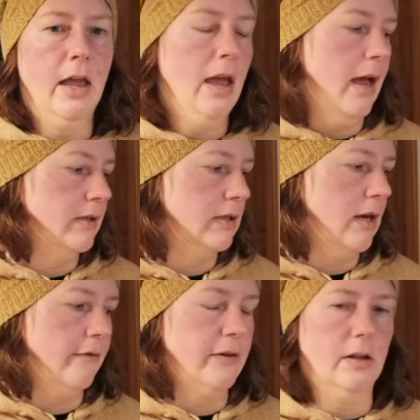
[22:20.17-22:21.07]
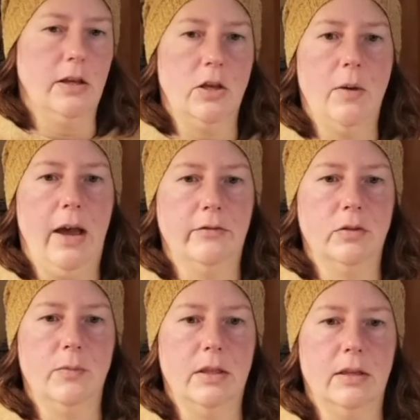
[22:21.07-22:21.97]
and to not feel like you have to
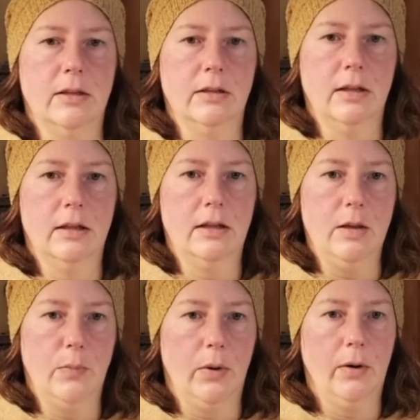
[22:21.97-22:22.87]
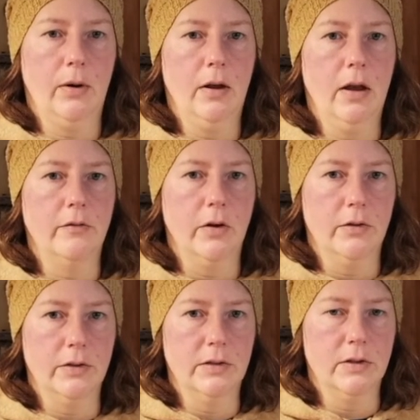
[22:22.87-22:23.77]
be the keeper of all
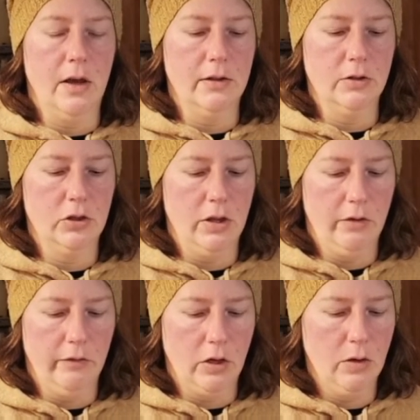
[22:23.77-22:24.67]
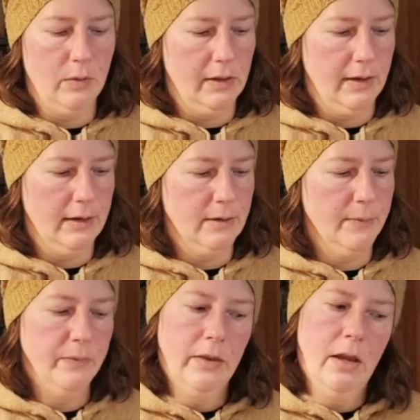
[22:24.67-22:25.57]
this knowledge that you've accumulated.
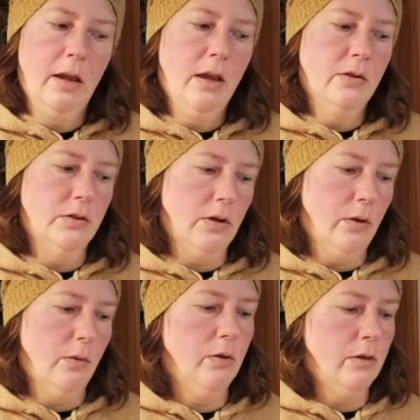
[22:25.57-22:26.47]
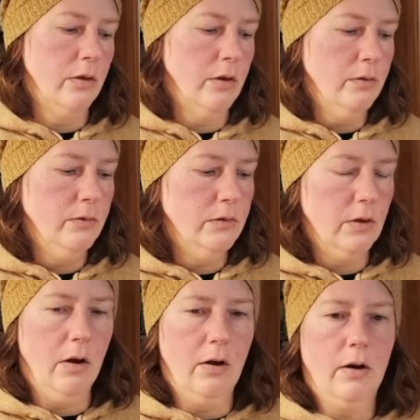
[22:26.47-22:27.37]
So those
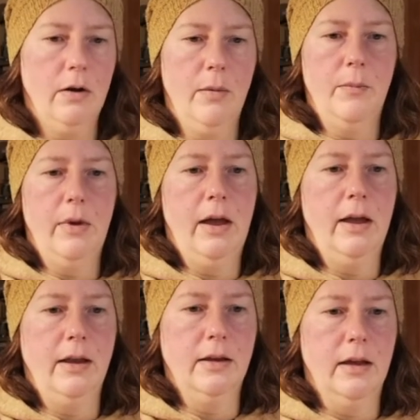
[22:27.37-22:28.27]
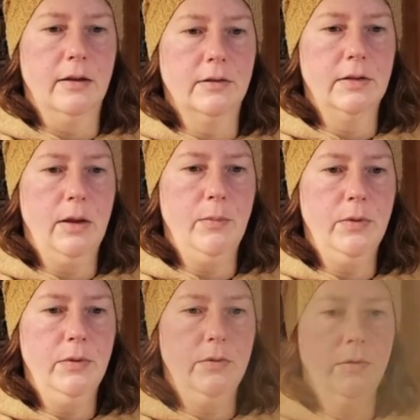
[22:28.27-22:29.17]
are my sample